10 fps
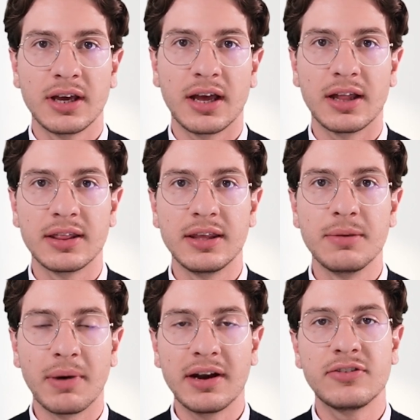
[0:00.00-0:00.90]
and the
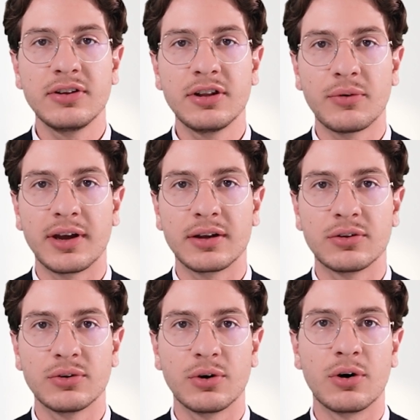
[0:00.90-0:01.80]
managing
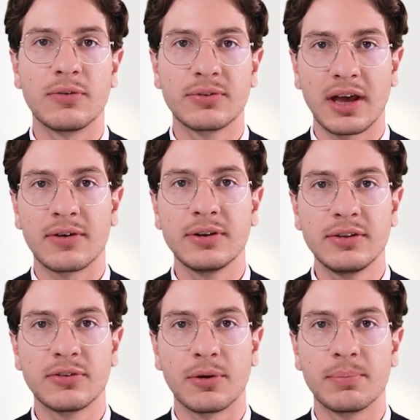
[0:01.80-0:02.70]
director of Gaffney
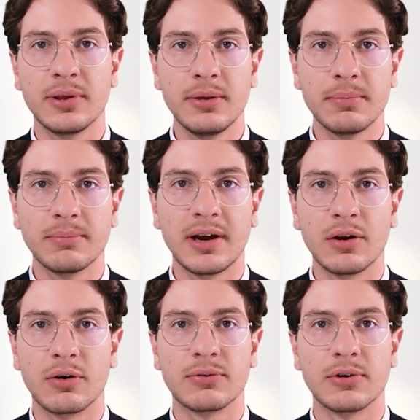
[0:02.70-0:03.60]
Zoppi, my
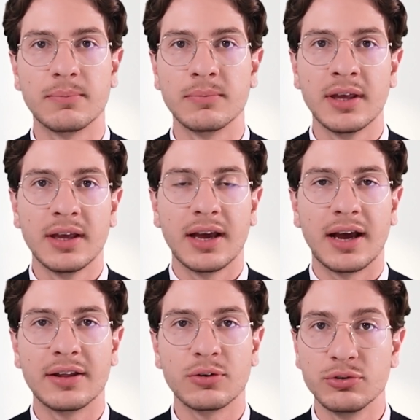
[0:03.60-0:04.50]
law firm.
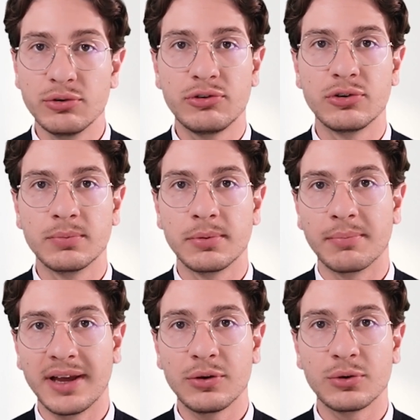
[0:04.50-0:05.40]
And on YouTube,
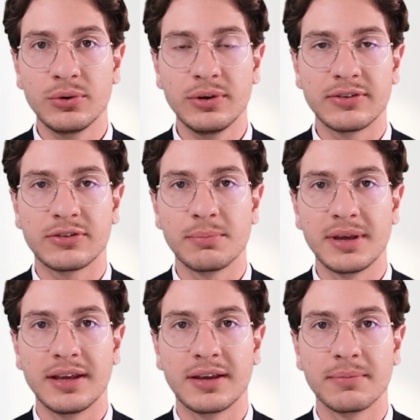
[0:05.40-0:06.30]
my goal is to
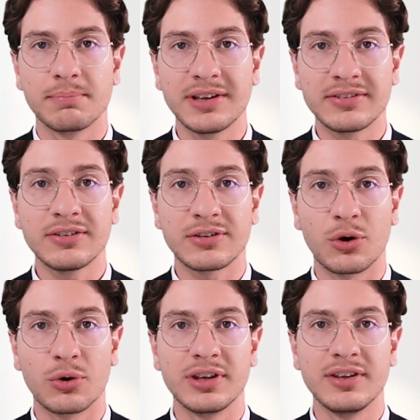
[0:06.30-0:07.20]
make business law